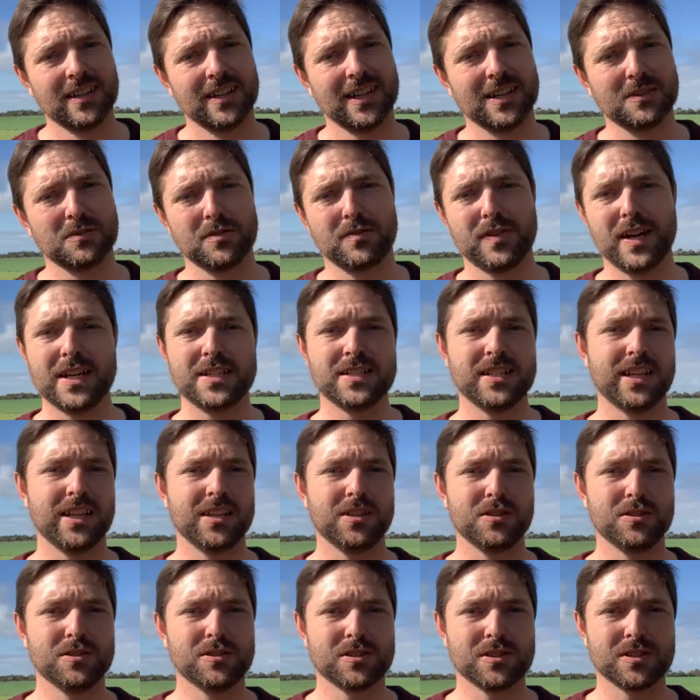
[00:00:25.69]
We've had to get
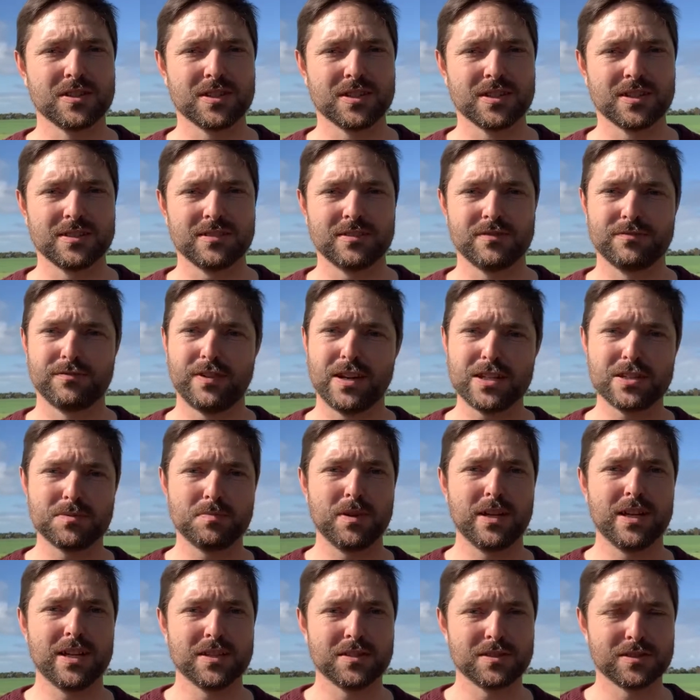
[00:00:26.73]
used to face
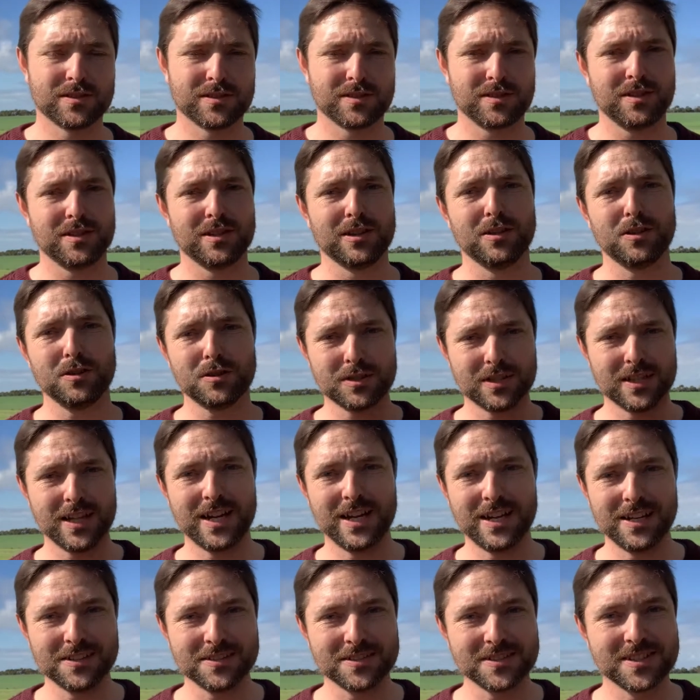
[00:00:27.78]
masks and
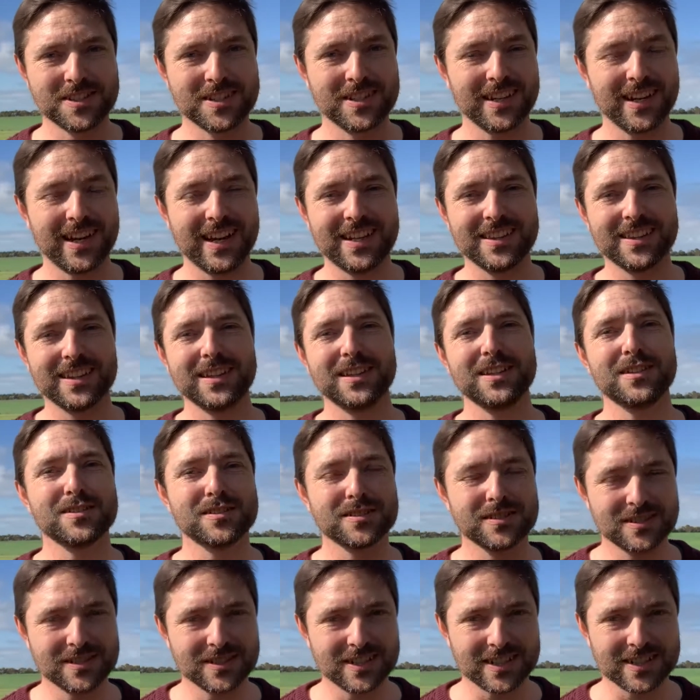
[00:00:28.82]
lockdowns, and the
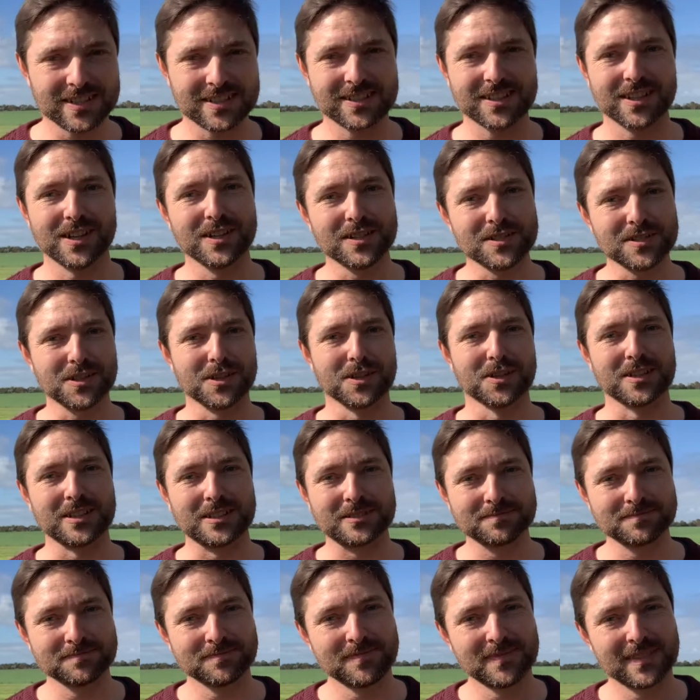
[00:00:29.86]
list just goes on.
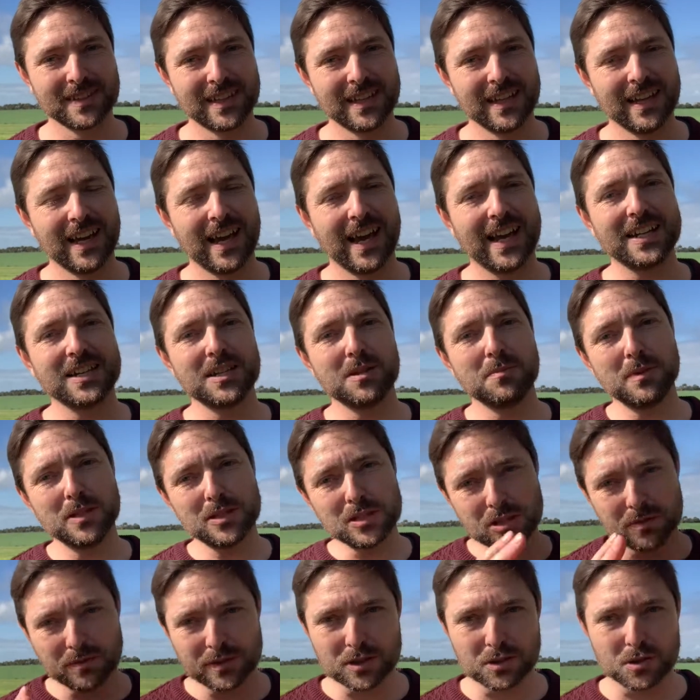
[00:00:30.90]
And in the
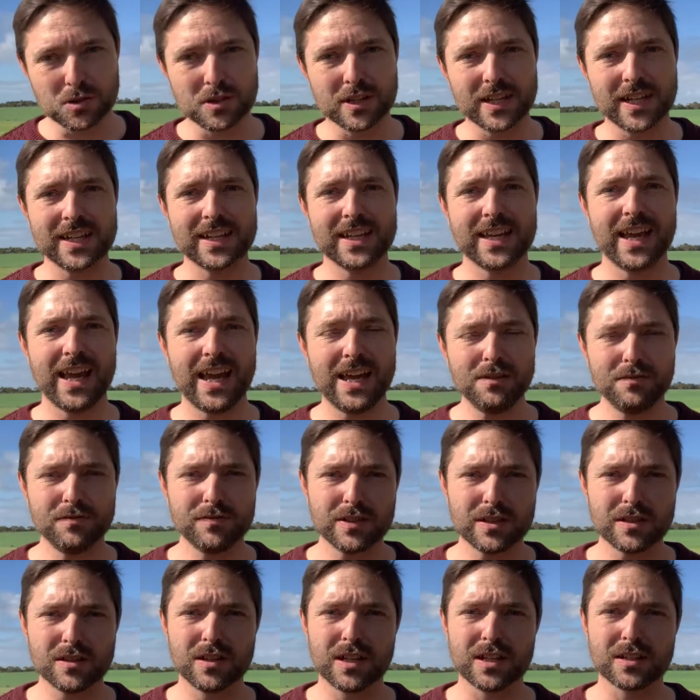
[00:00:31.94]
midst of it all, it can
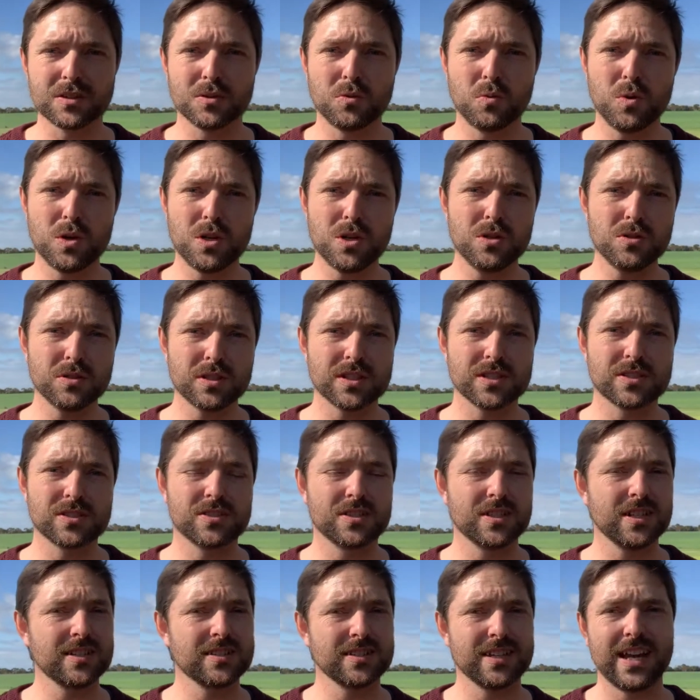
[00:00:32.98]
feel like the world is
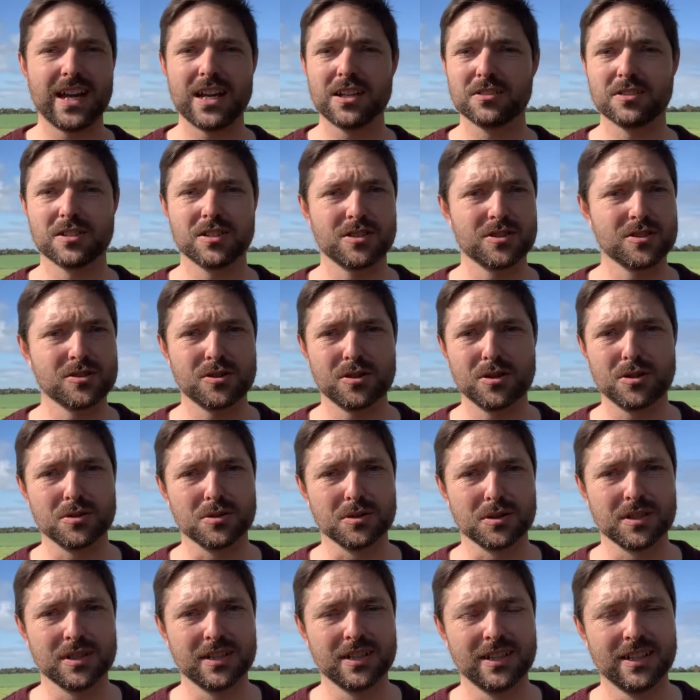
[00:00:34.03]
just out of control.
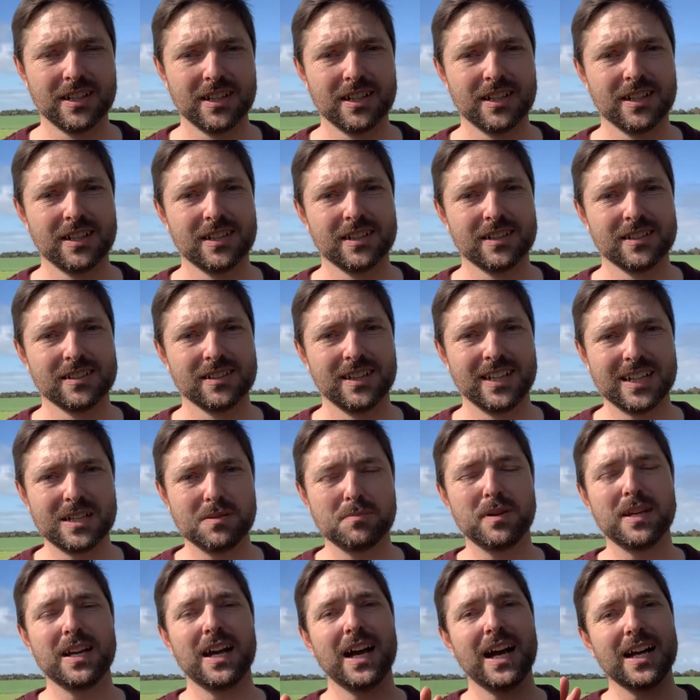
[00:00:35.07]
It can
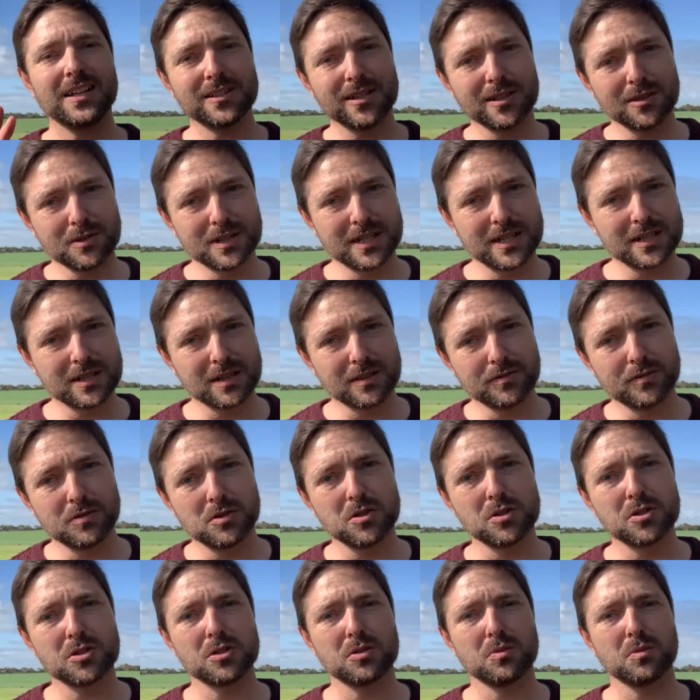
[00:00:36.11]
be hard to look into the
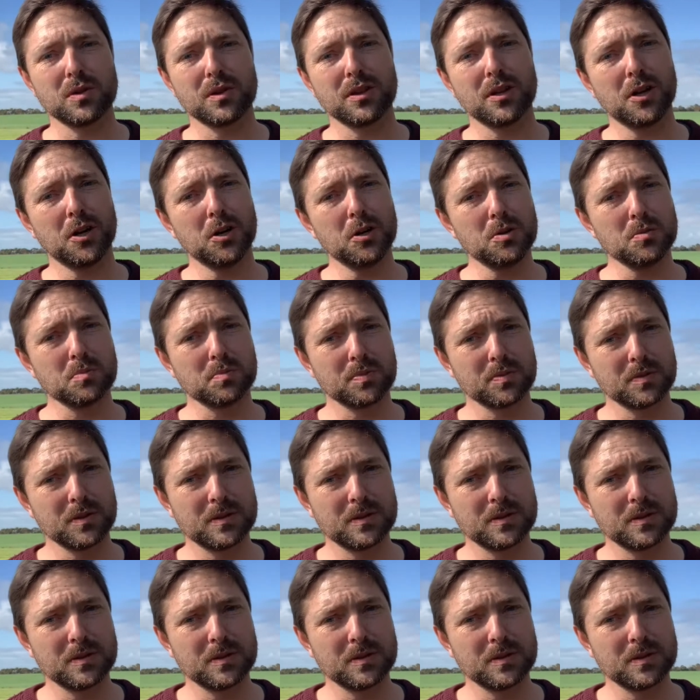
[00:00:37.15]
future with hope.